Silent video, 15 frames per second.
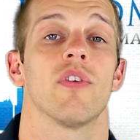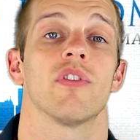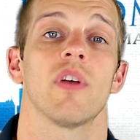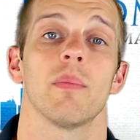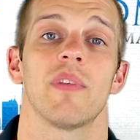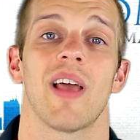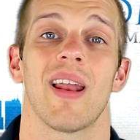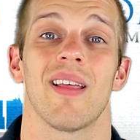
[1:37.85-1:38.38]
for
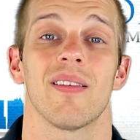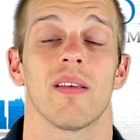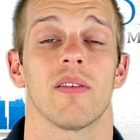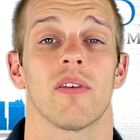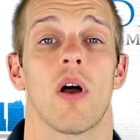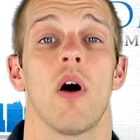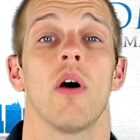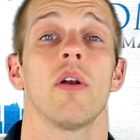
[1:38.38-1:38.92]
some tenants,
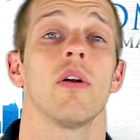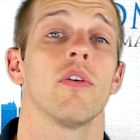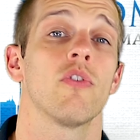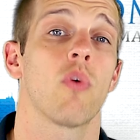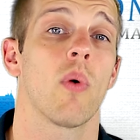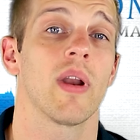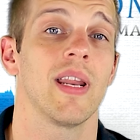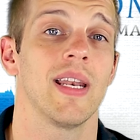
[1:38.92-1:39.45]
it's
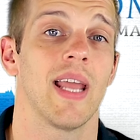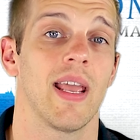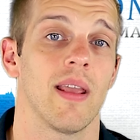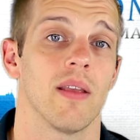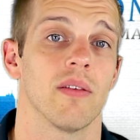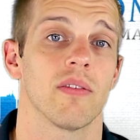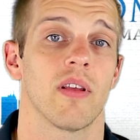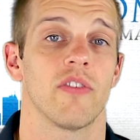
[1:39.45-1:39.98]
120
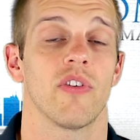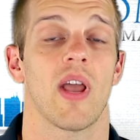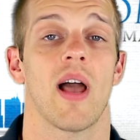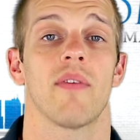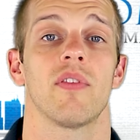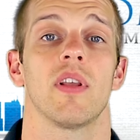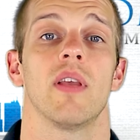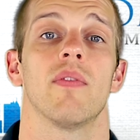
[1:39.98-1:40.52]
days that you
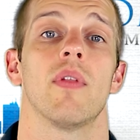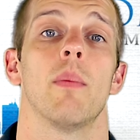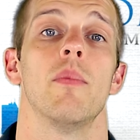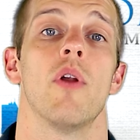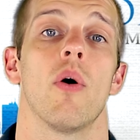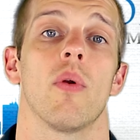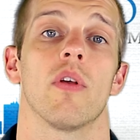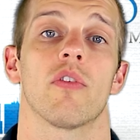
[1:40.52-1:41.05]
have to give
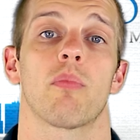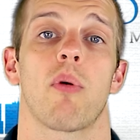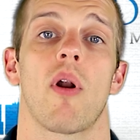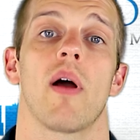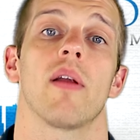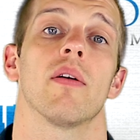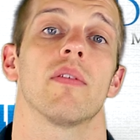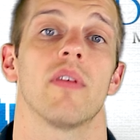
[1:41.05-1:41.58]
them notice
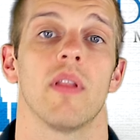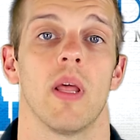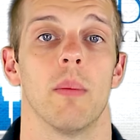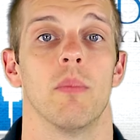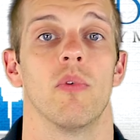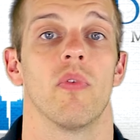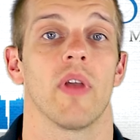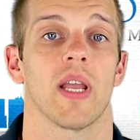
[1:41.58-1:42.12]
prior to
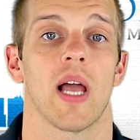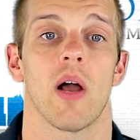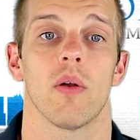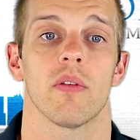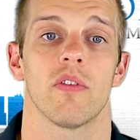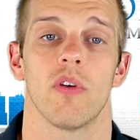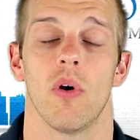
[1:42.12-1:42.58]
them moving out.